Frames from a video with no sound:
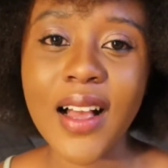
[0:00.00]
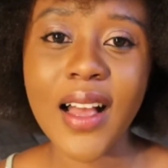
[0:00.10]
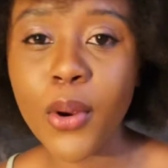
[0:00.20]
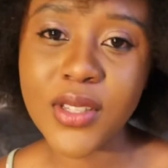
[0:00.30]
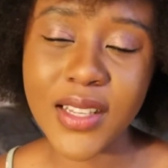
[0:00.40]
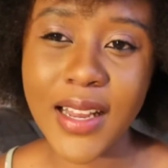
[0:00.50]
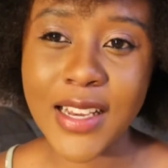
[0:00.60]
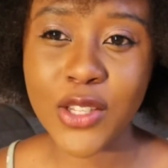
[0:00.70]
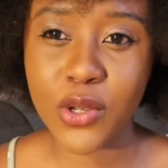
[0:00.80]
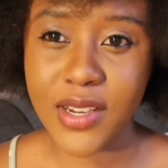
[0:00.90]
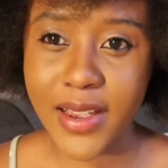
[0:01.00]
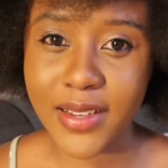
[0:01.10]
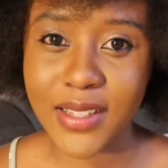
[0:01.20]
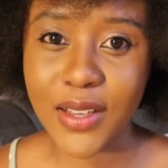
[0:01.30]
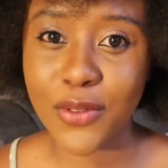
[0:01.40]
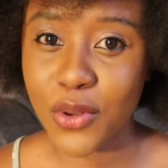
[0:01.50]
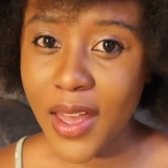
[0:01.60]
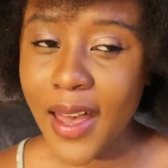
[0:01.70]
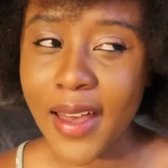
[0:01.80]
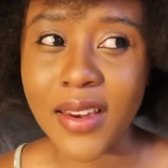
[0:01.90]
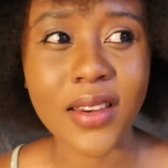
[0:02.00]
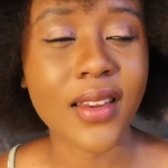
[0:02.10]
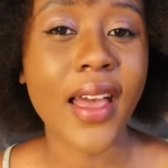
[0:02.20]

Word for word: Personalize your desk if you can.